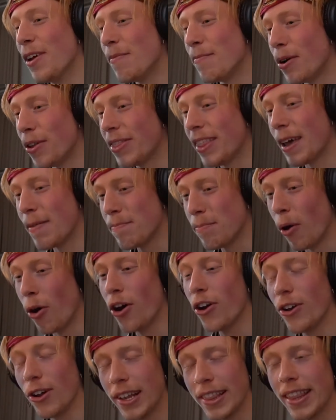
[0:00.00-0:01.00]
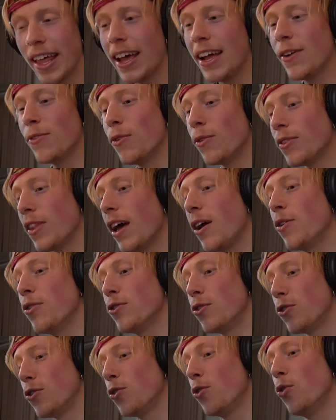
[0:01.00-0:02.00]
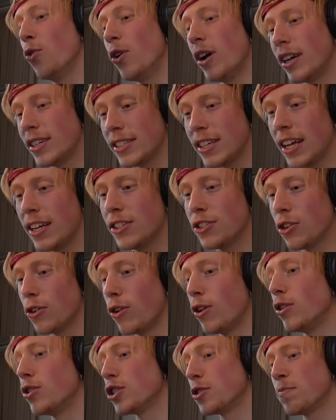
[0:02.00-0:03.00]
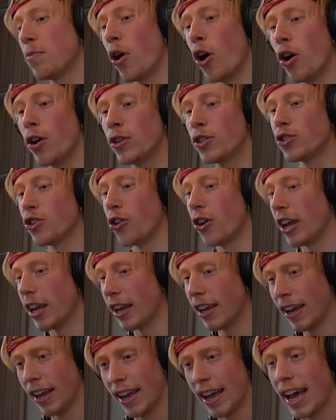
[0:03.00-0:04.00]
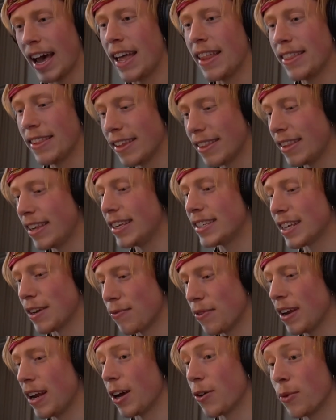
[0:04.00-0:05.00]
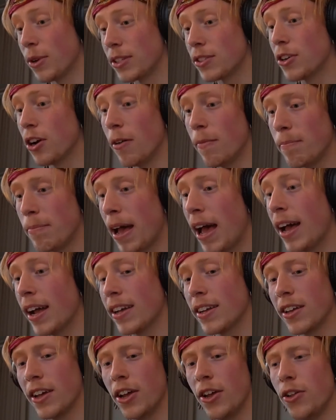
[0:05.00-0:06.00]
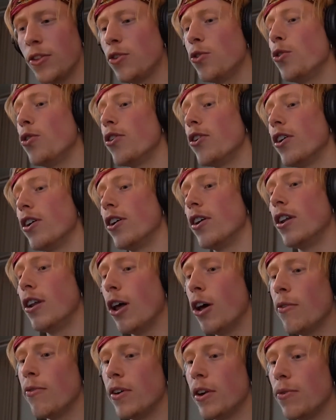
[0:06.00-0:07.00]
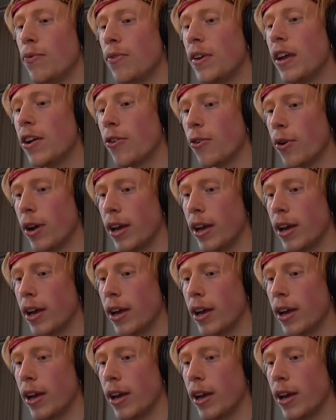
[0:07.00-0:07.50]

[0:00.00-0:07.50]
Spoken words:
But they boil down to two essential sponsoring entities, I feel like, which come back to the love and fear